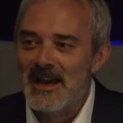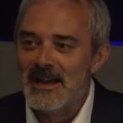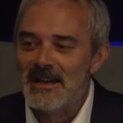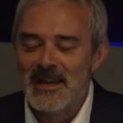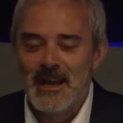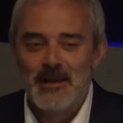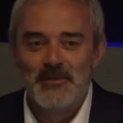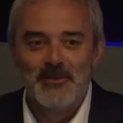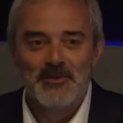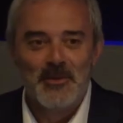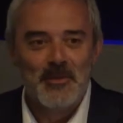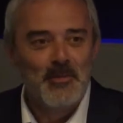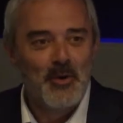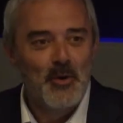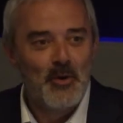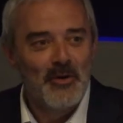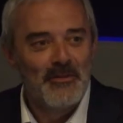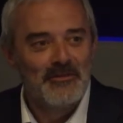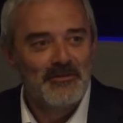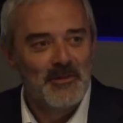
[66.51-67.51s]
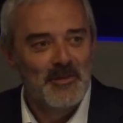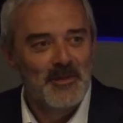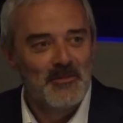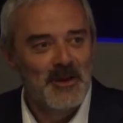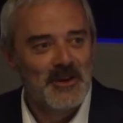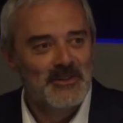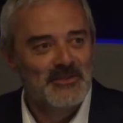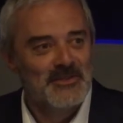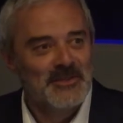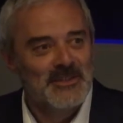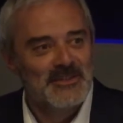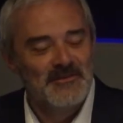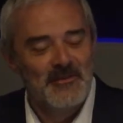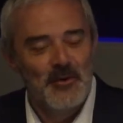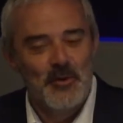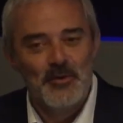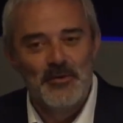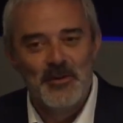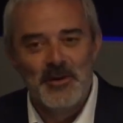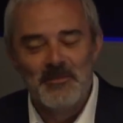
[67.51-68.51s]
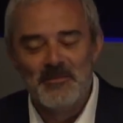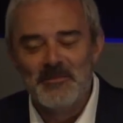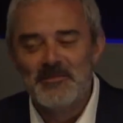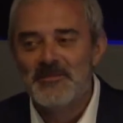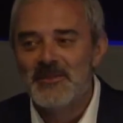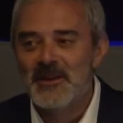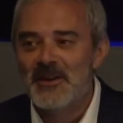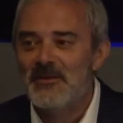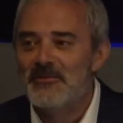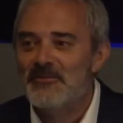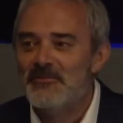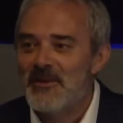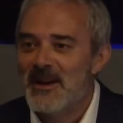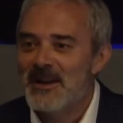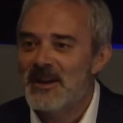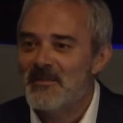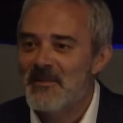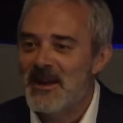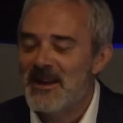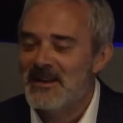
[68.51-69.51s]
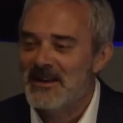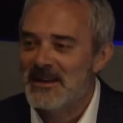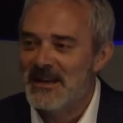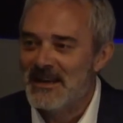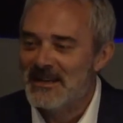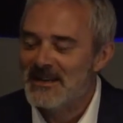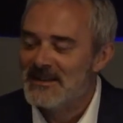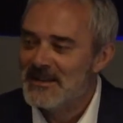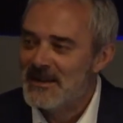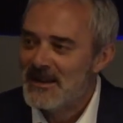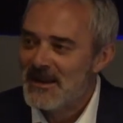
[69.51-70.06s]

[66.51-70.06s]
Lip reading: came a report from the Motorist Forum that recommended,